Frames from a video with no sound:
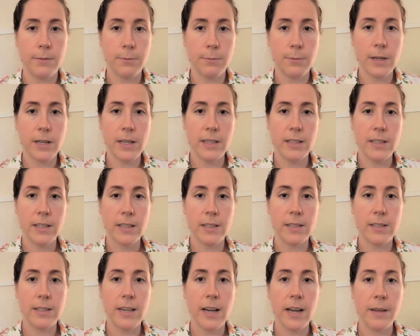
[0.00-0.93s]
What
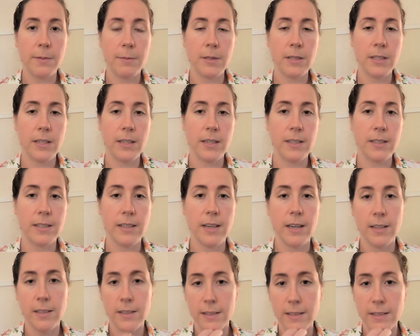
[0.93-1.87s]
does time series
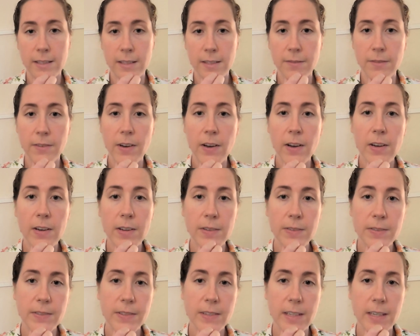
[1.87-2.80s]
analysis
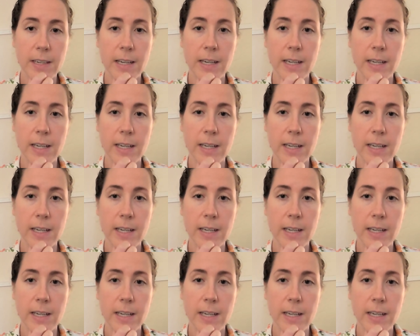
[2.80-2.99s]
involve?